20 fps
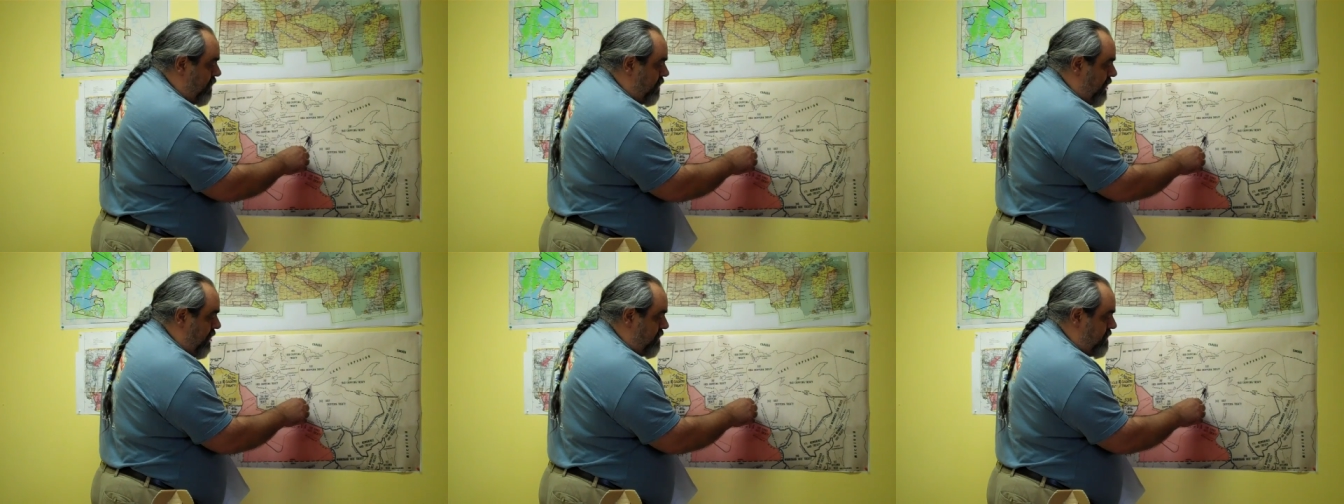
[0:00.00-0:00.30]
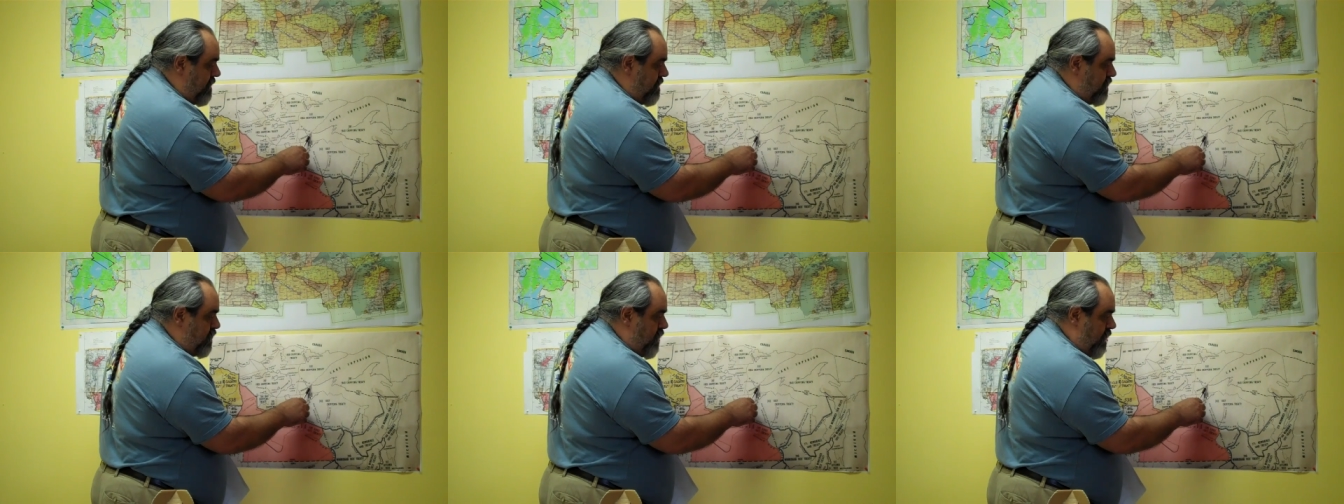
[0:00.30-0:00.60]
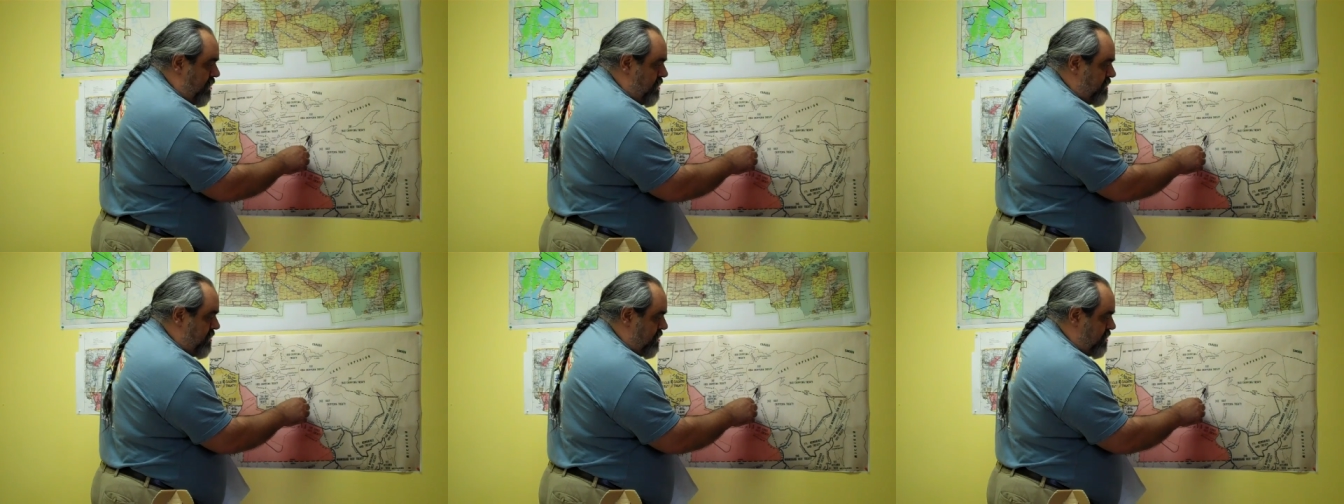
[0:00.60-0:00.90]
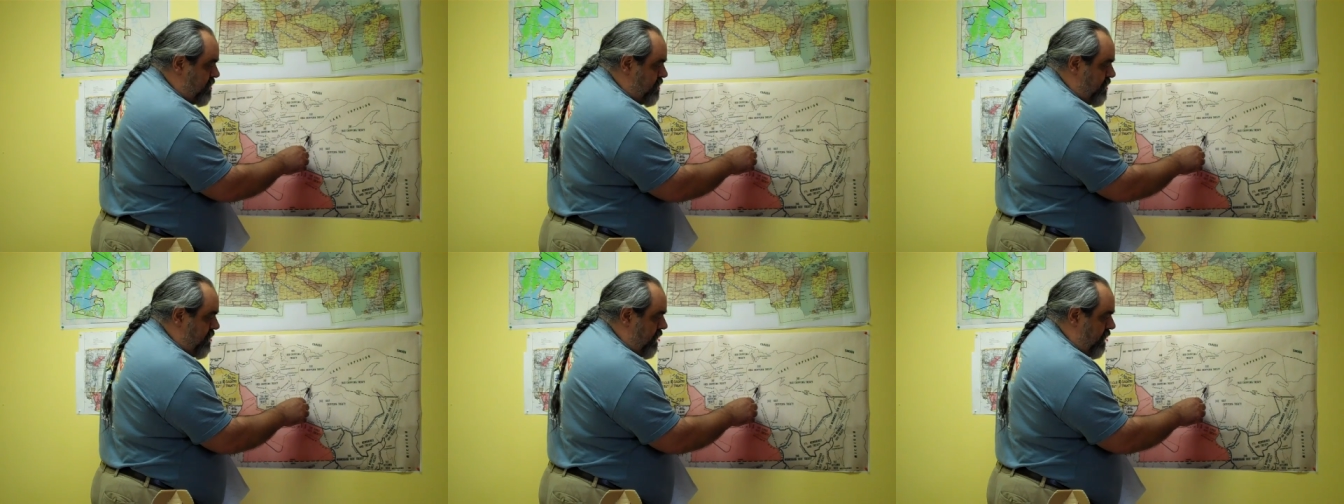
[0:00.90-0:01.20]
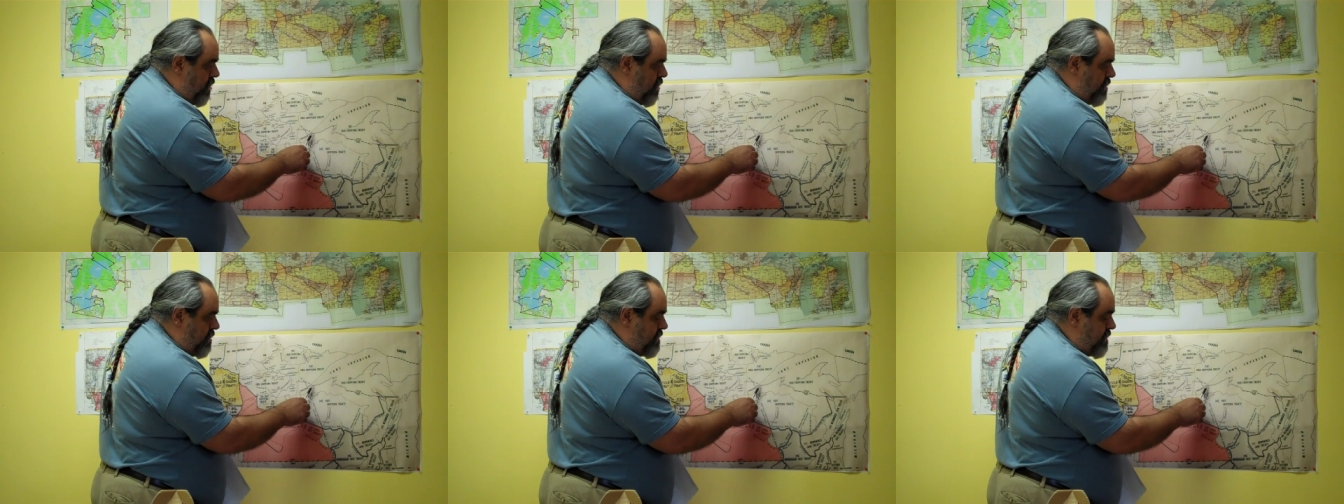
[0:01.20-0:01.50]
where the 1826
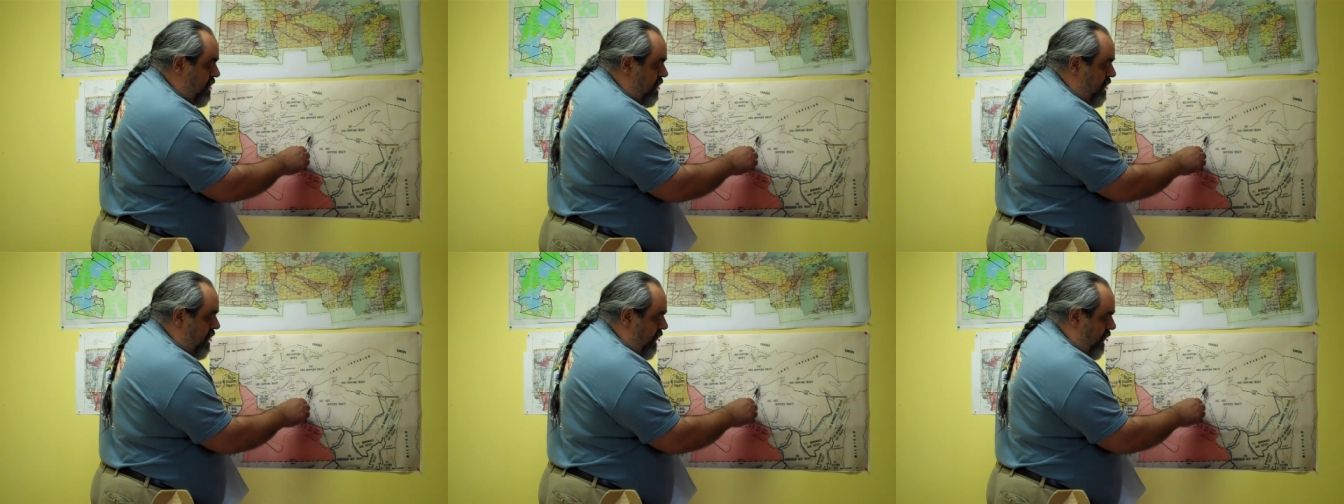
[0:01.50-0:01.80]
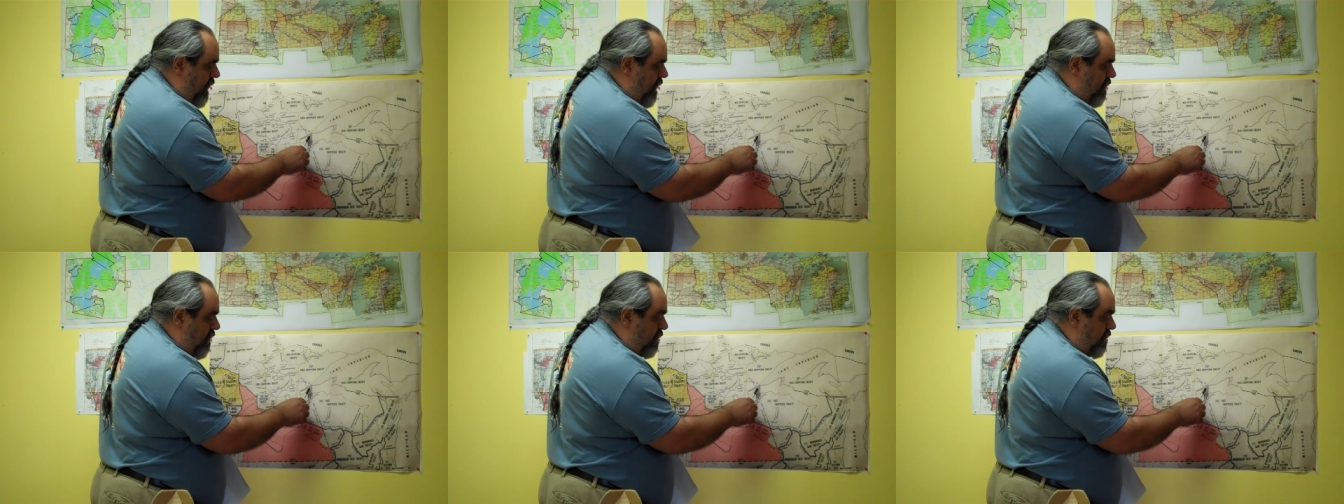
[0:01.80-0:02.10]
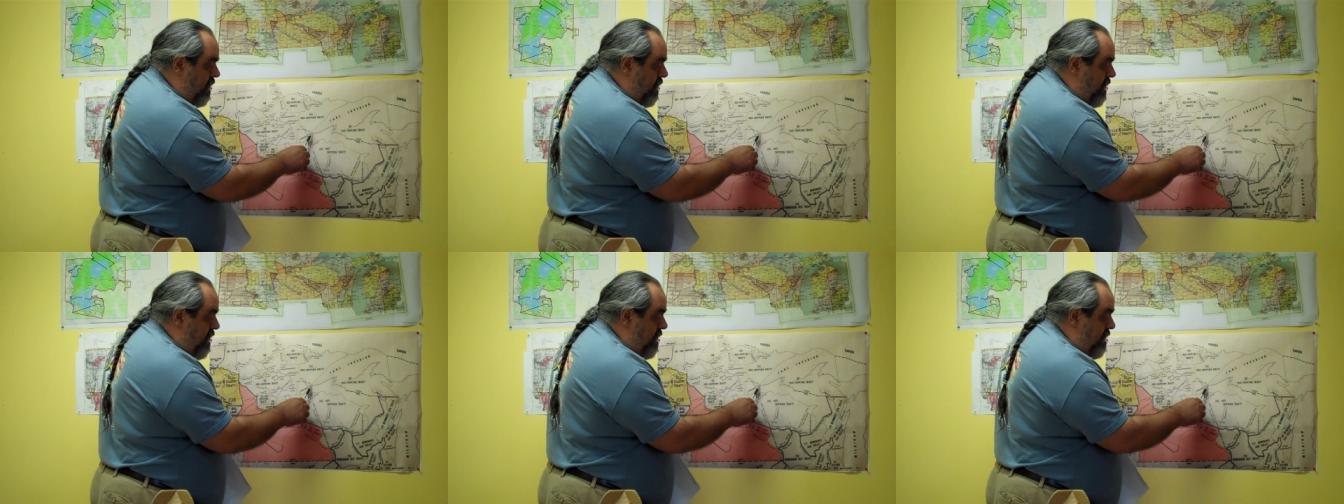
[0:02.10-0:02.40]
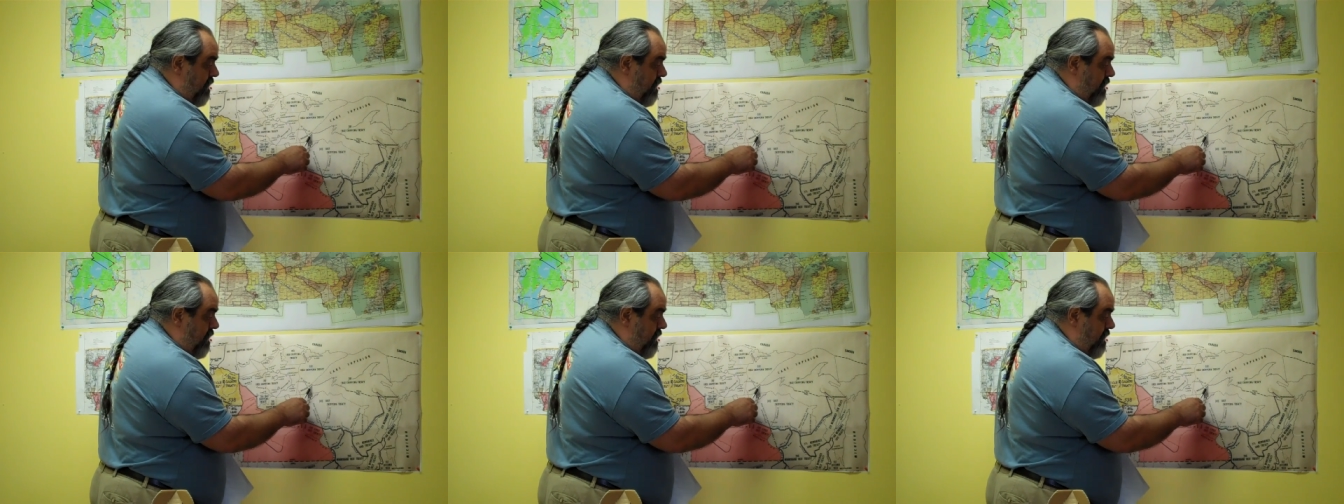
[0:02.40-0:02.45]
treaty was held.